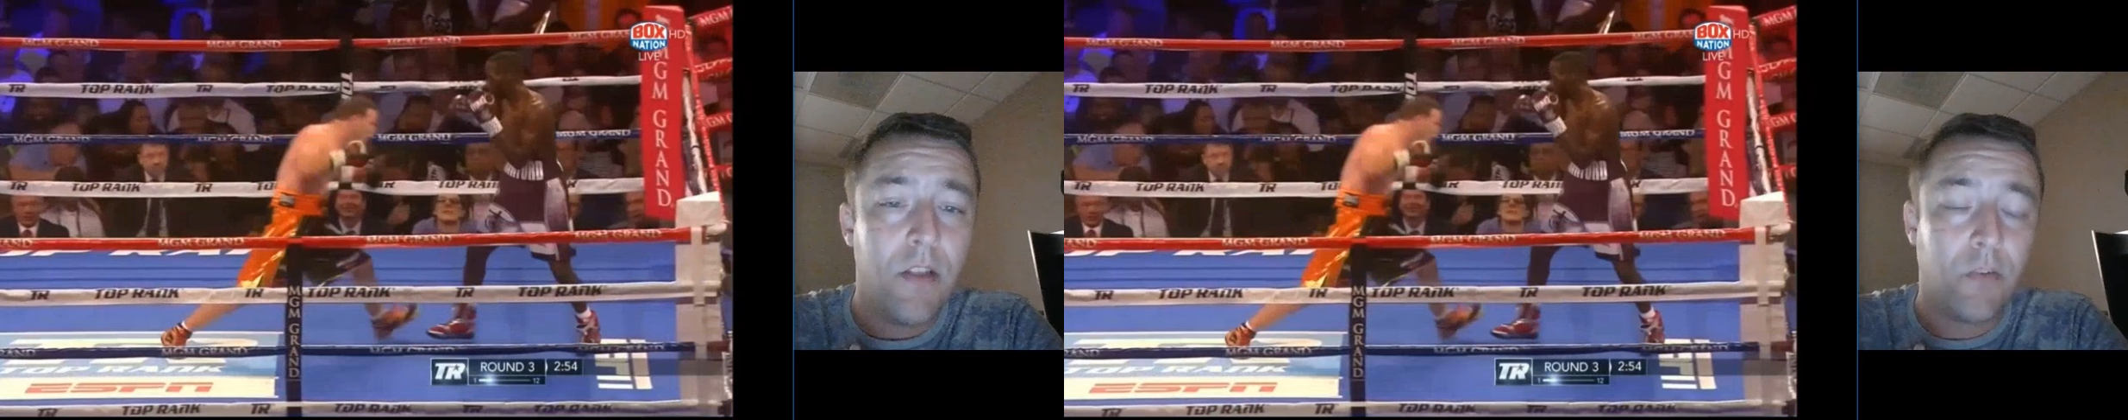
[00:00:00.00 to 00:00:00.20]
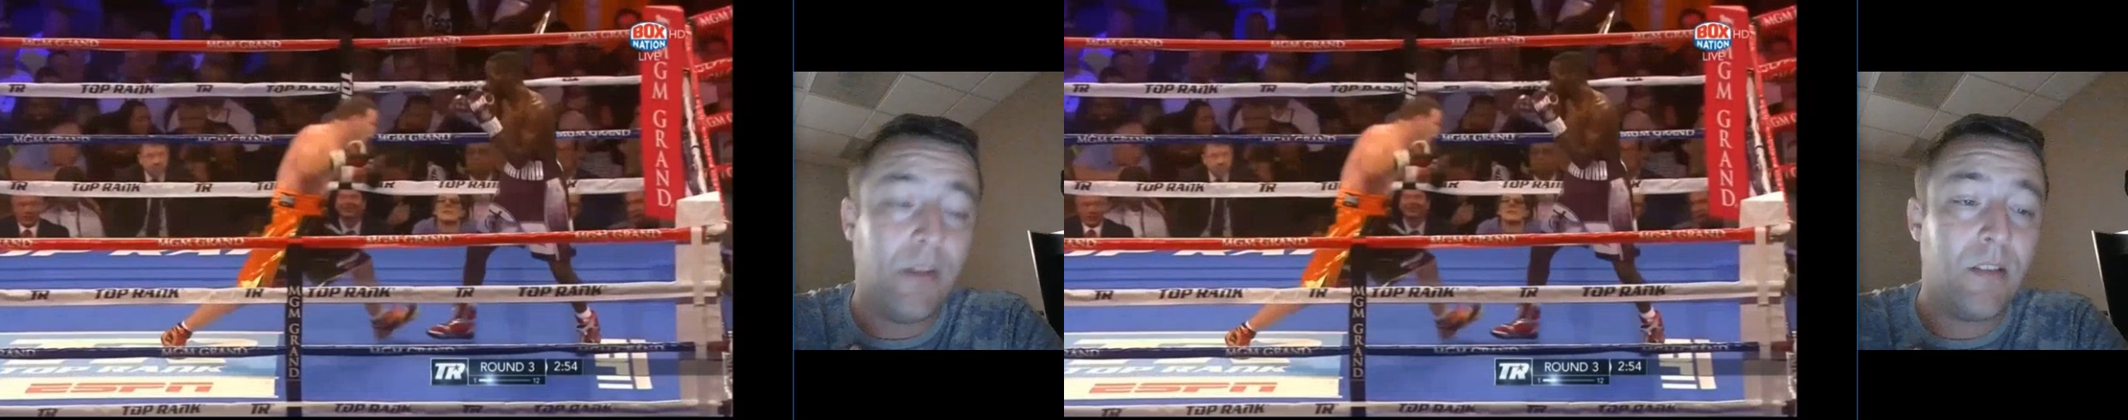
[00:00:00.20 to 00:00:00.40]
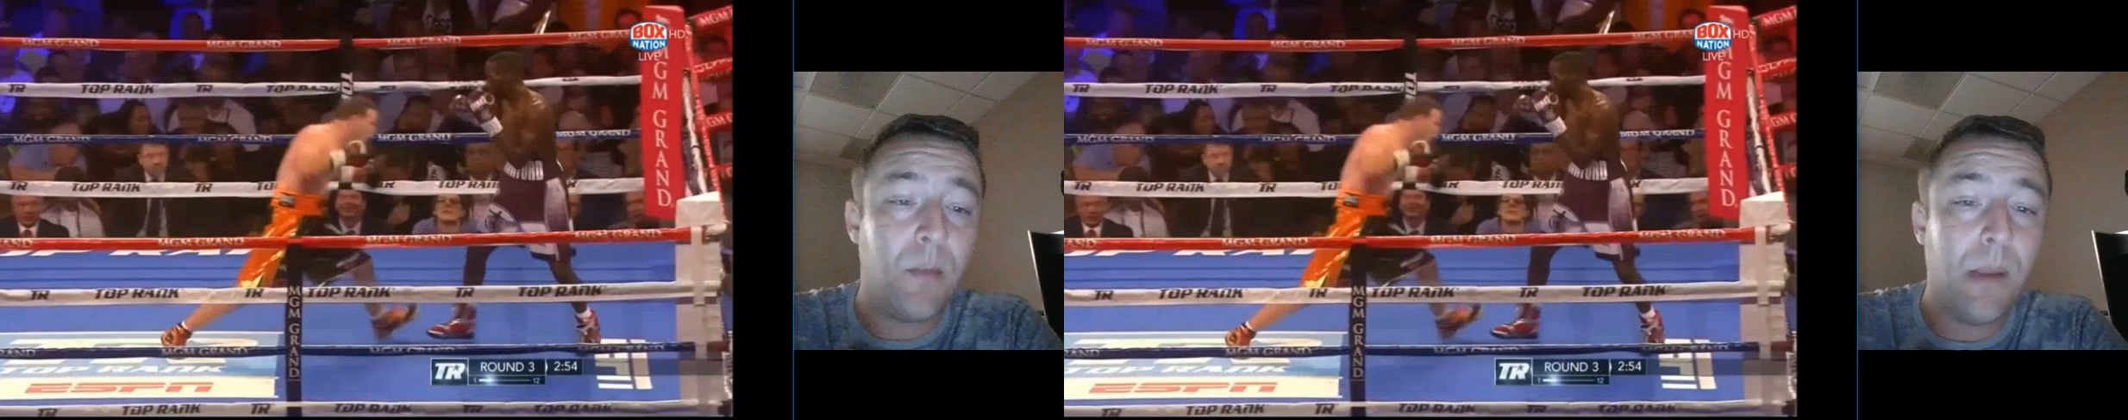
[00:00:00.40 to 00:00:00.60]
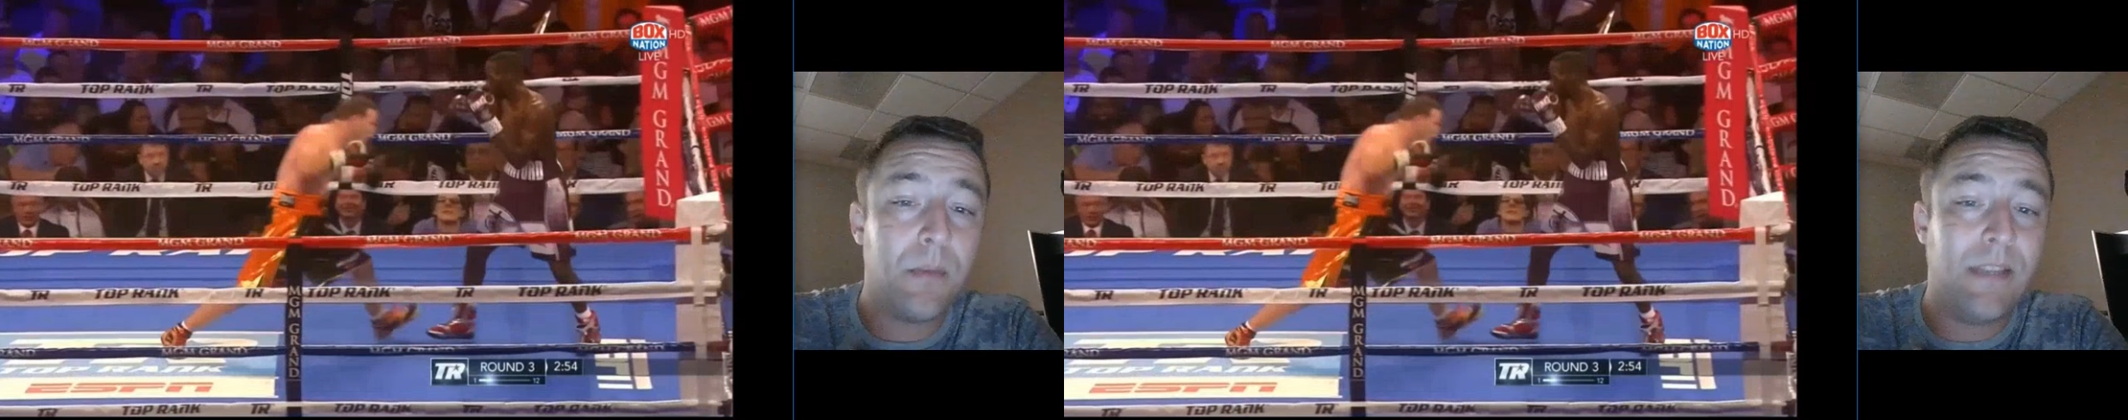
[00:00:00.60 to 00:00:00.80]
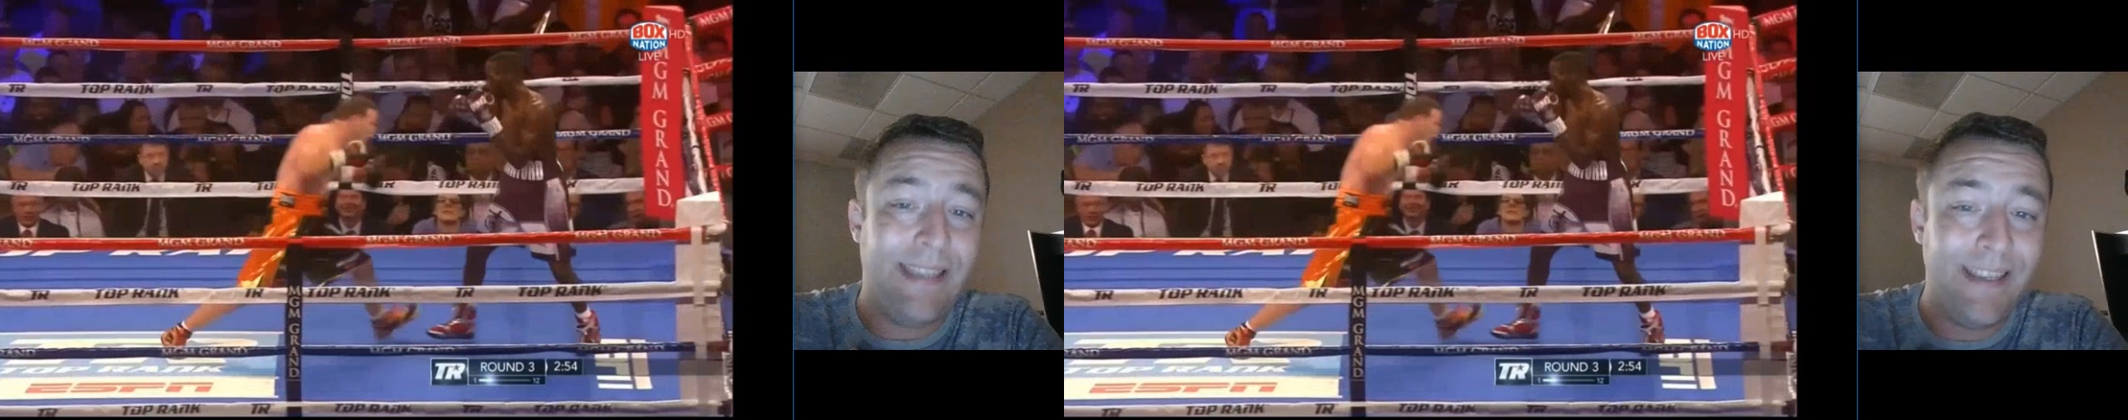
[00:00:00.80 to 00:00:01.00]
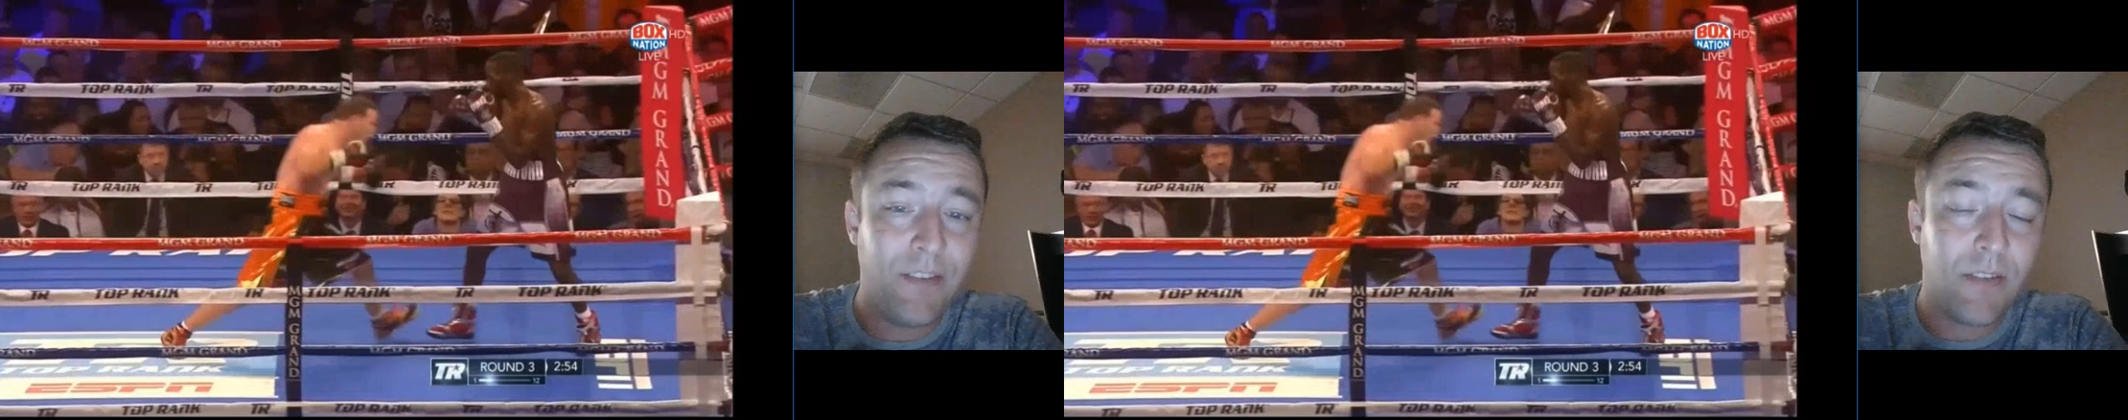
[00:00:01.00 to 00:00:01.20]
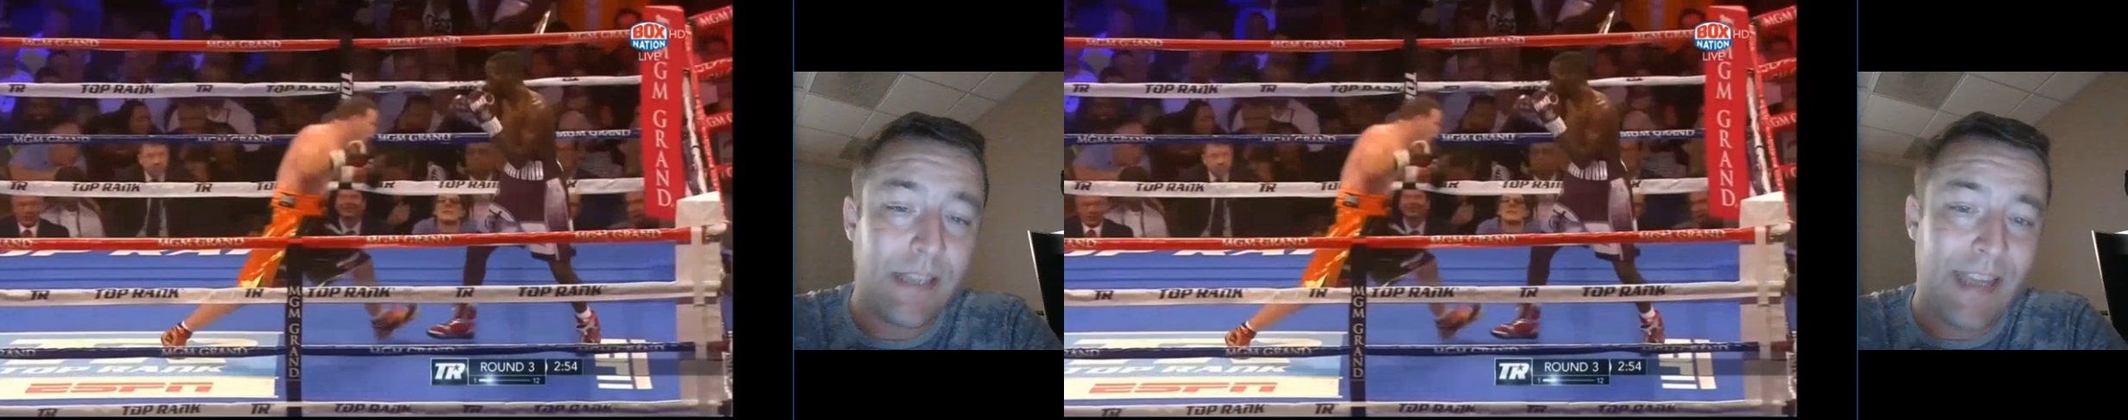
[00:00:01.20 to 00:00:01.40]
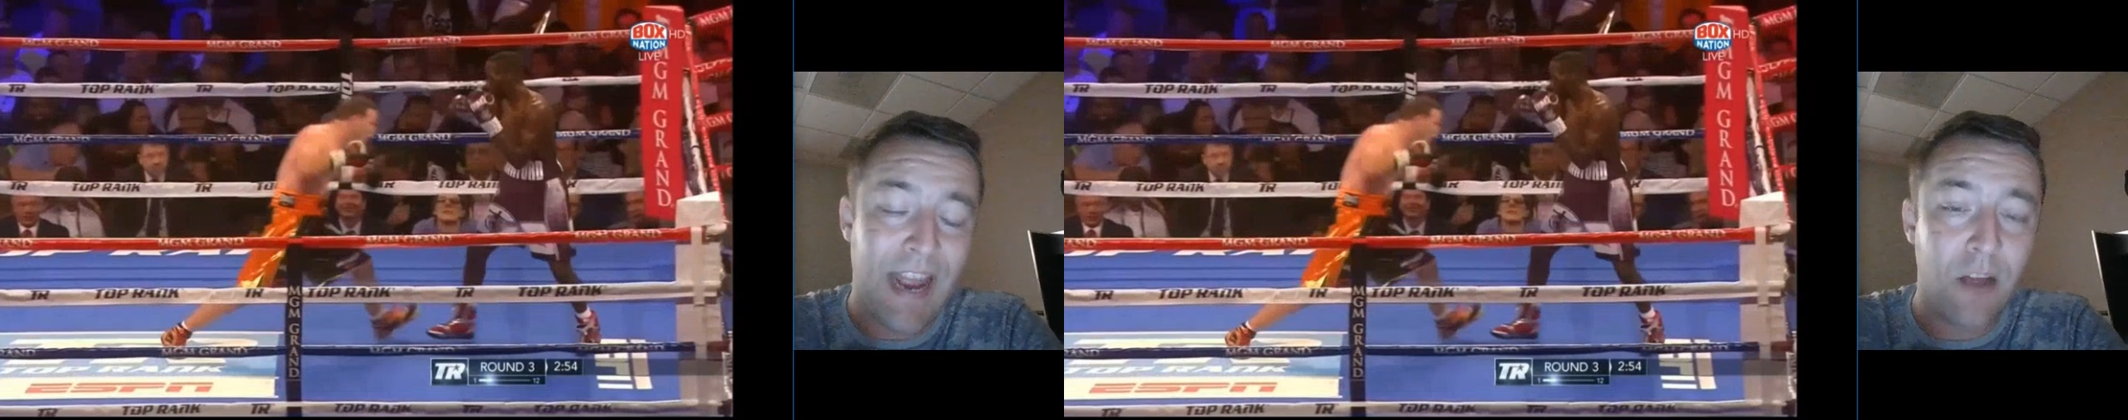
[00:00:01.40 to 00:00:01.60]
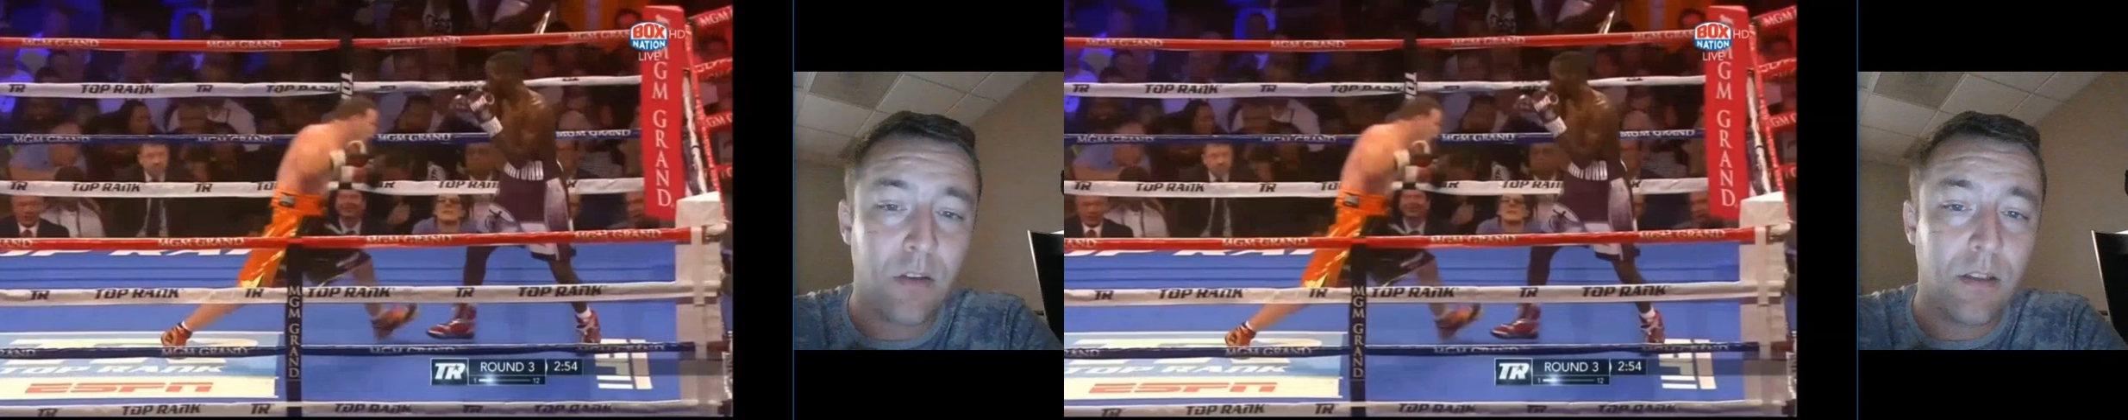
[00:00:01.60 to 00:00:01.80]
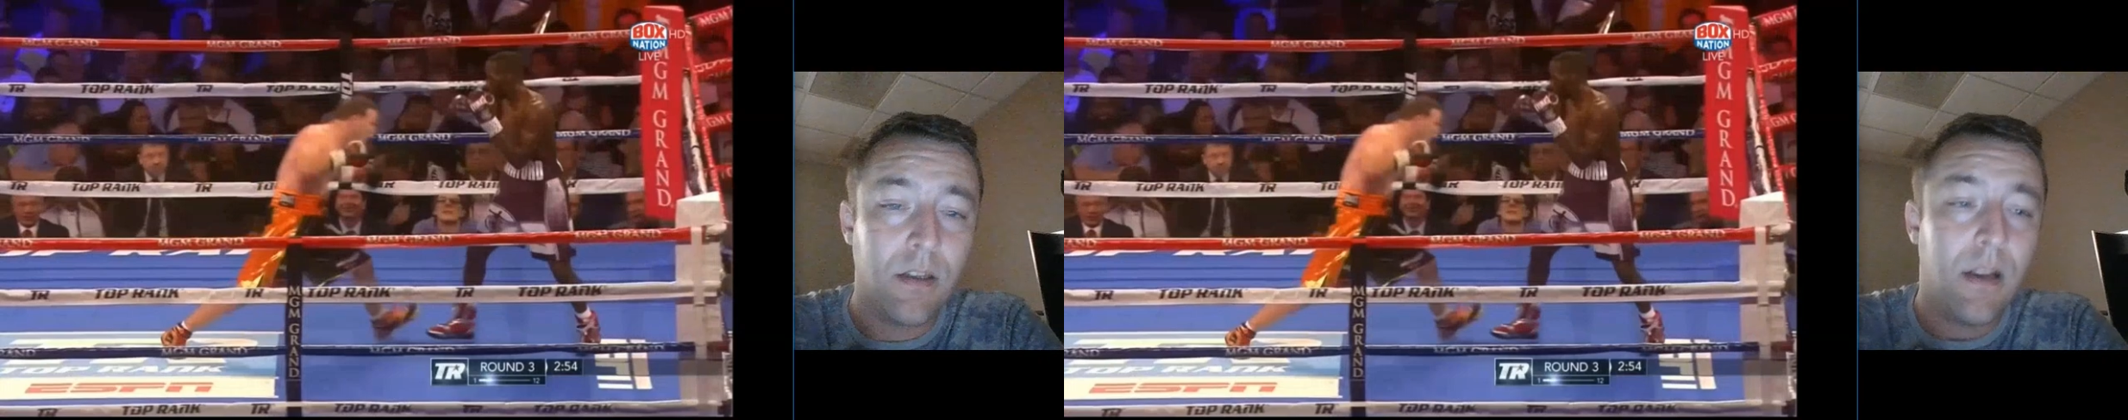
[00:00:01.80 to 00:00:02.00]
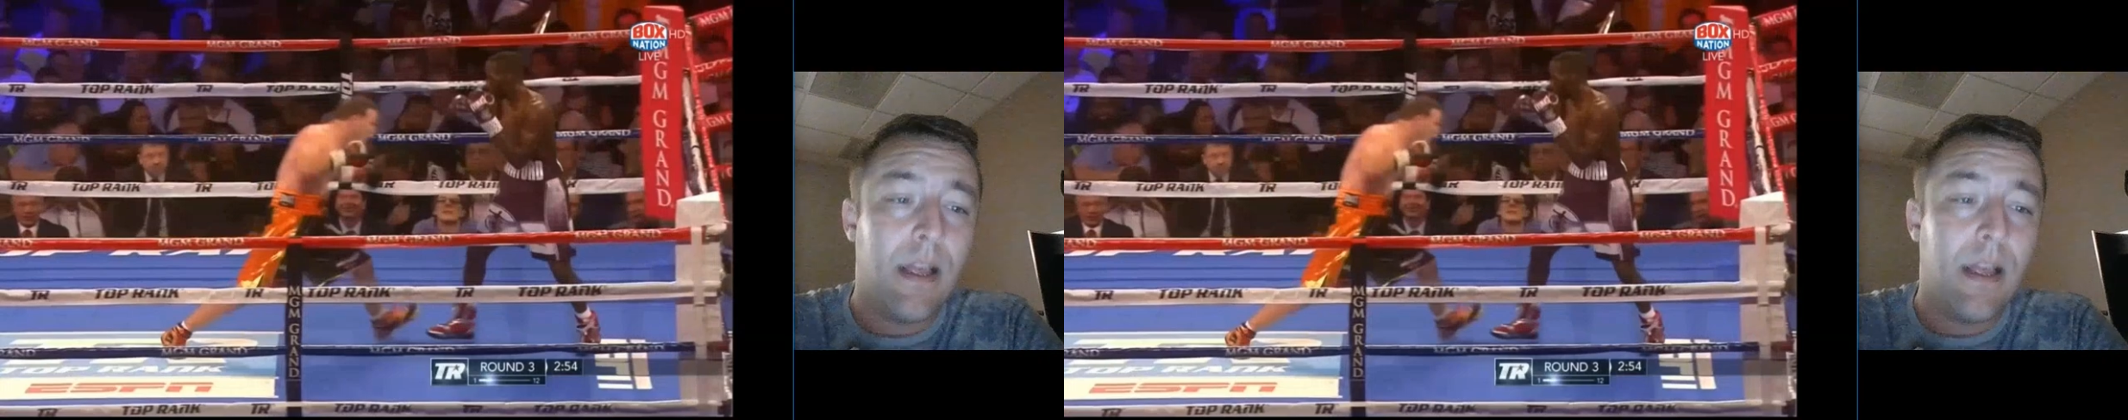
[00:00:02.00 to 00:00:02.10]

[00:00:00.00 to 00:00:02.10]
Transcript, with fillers: so he's going to be able to easily counter